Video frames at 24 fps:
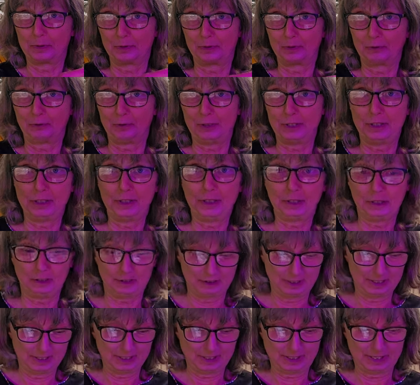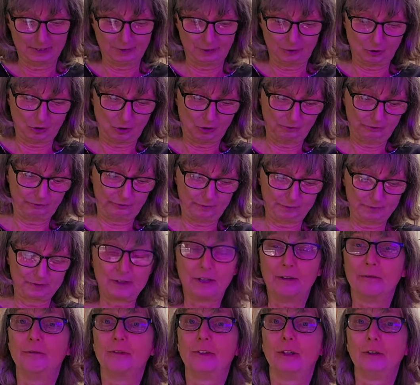on the screen here. And they're all from
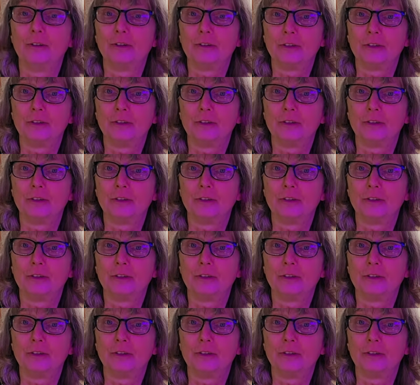Sunflower